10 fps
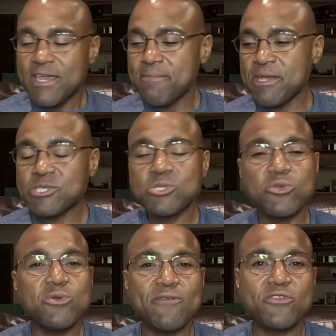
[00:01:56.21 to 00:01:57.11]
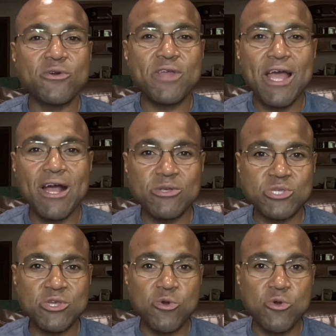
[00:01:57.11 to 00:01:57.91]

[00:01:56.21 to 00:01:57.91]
it makes it so you have to go to housing